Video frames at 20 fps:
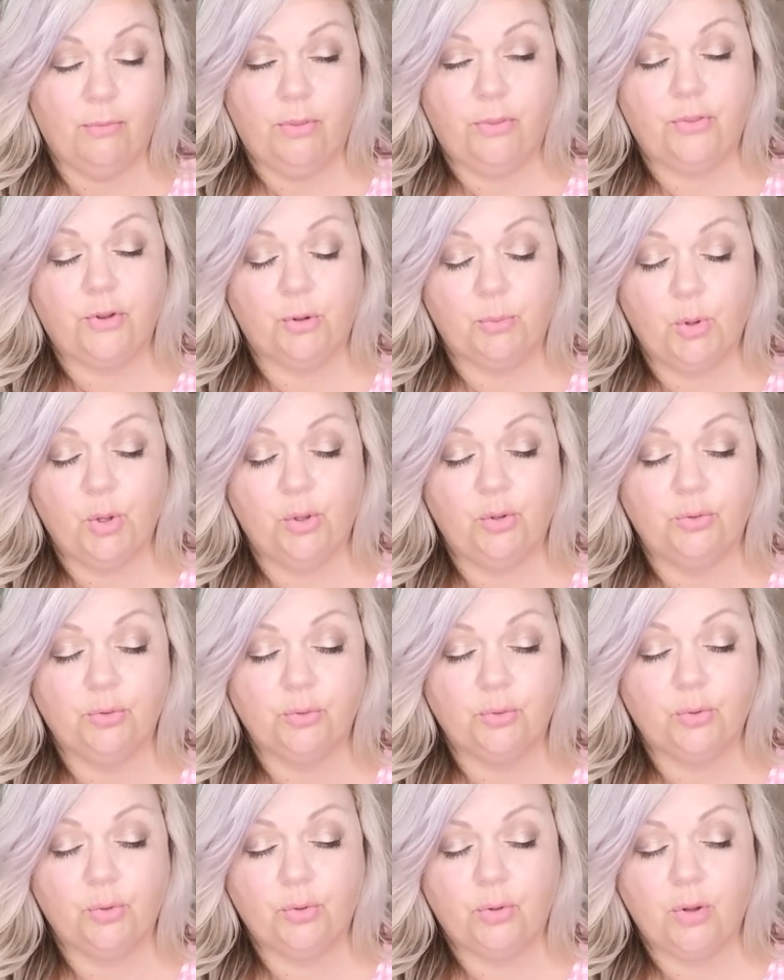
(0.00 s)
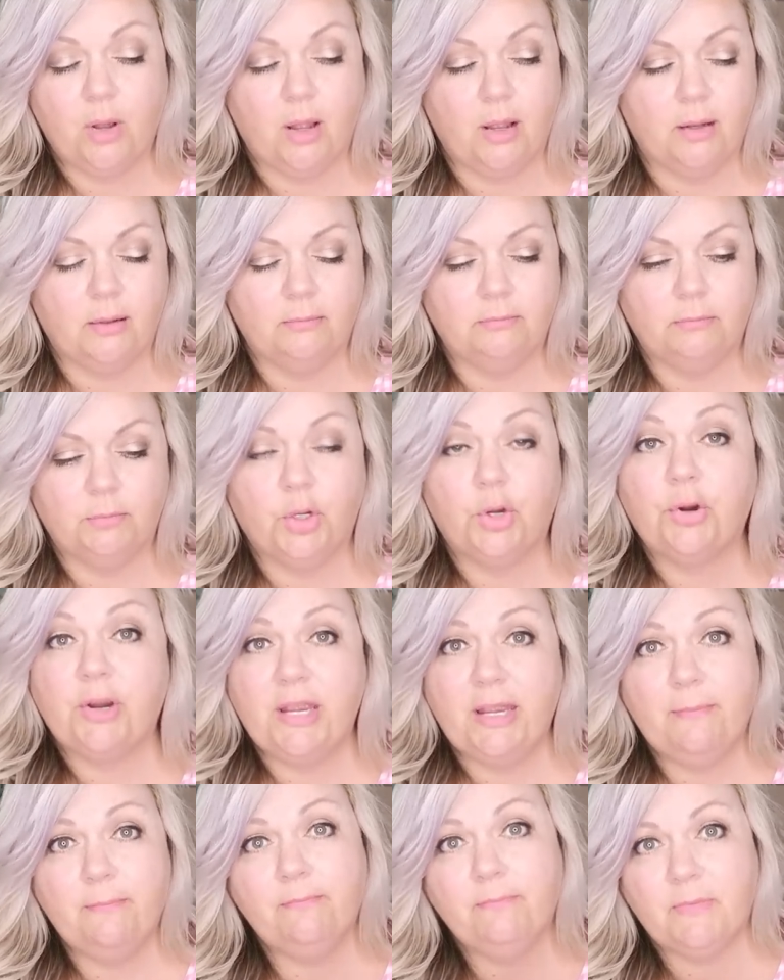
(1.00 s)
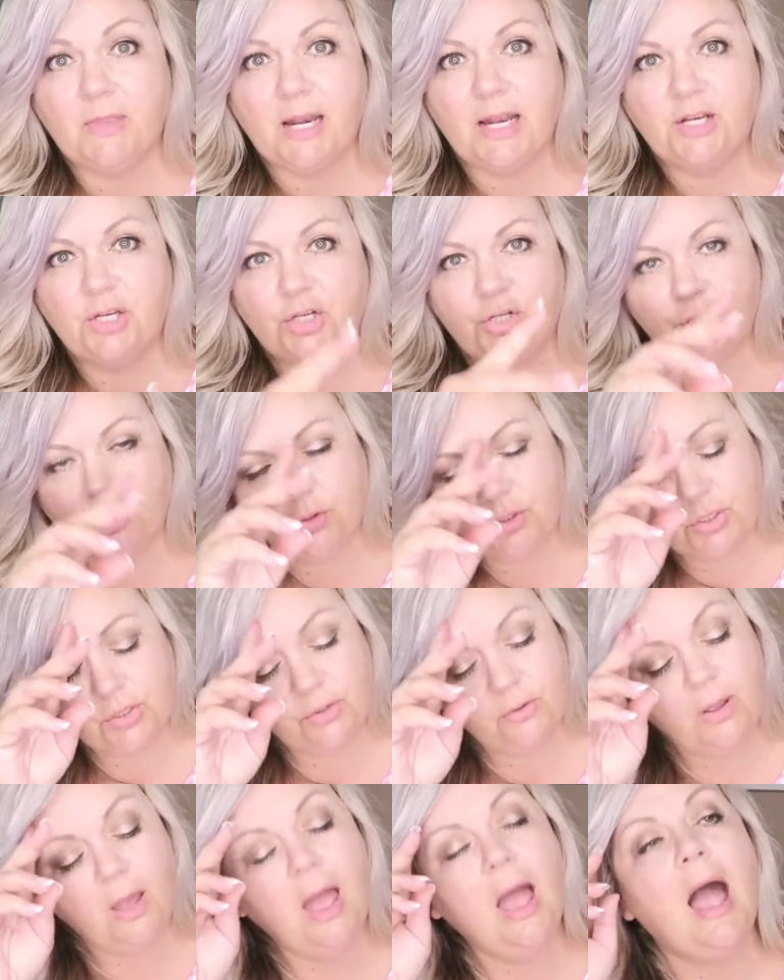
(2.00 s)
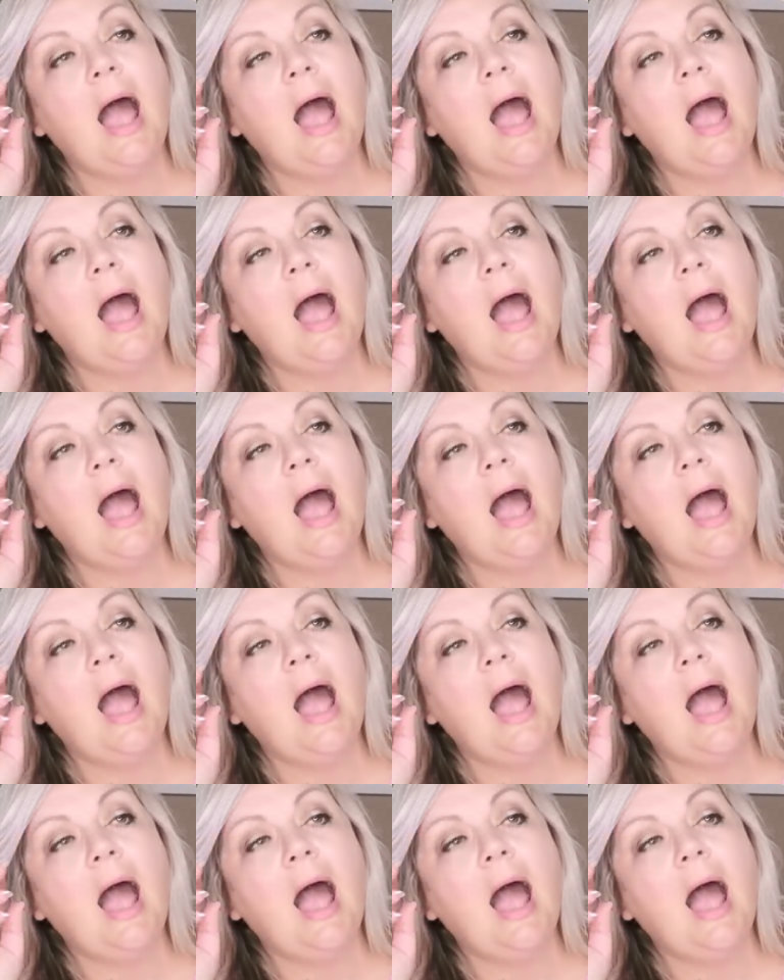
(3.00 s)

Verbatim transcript: thermal cream that I just showed you.